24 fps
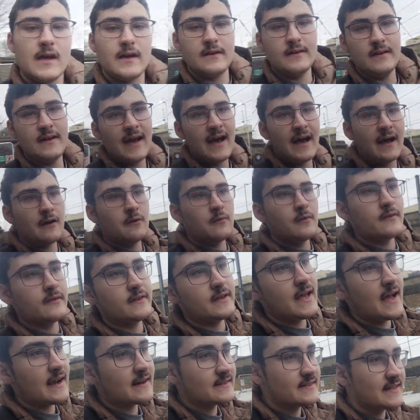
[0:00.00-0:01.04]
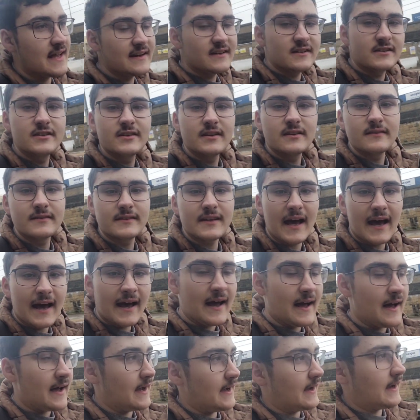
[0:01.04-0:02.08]
Now, the extensions
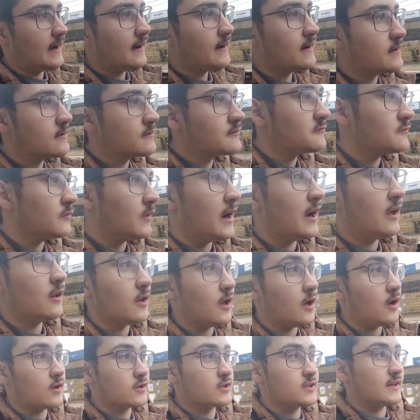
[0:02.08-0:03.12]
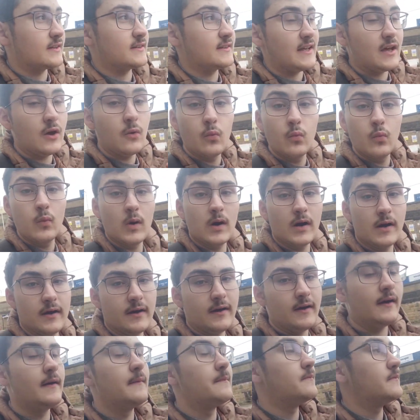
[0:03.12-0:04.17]
are, well, or should I say
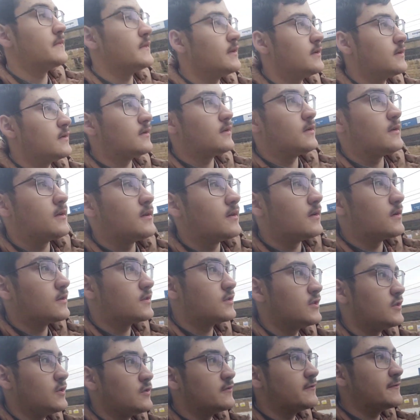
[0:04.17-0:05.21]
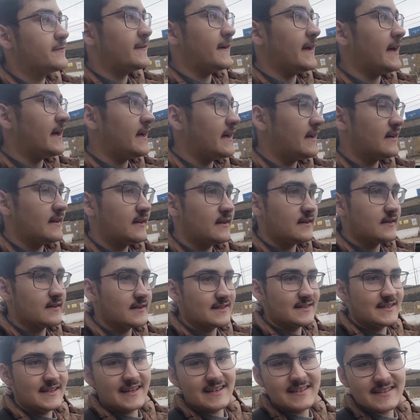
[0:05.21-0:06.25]
were, to fit
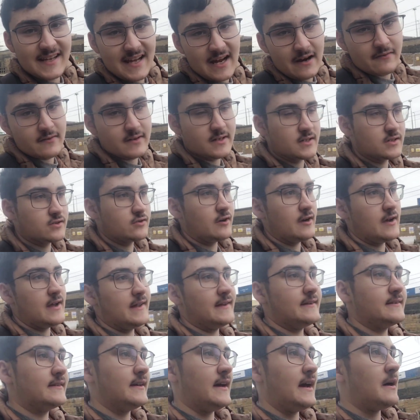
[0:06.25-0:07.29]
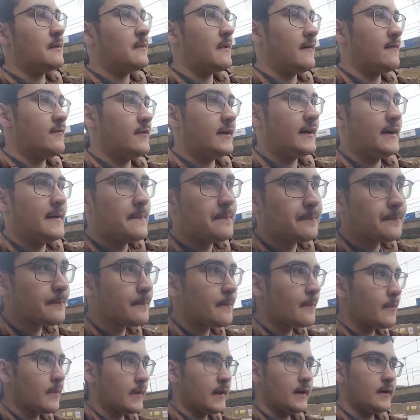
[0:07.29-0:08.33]
six carriage trains. However,
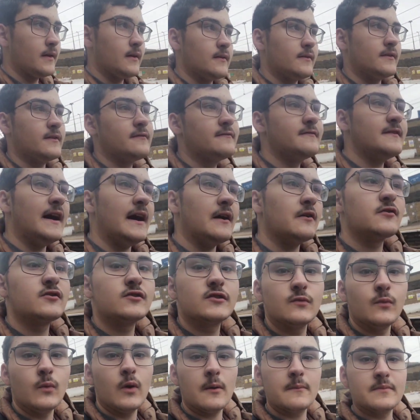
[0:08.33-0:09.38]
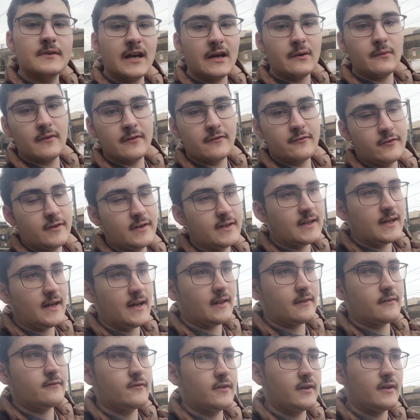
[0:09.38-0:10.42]
they've now swapped our three
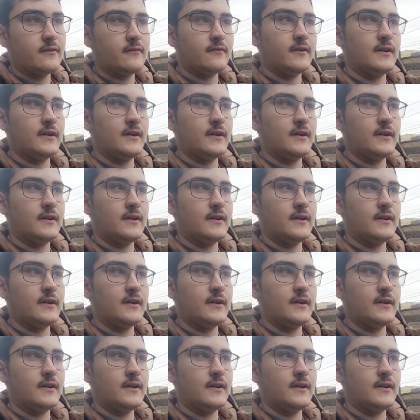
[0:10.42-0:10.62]
car 3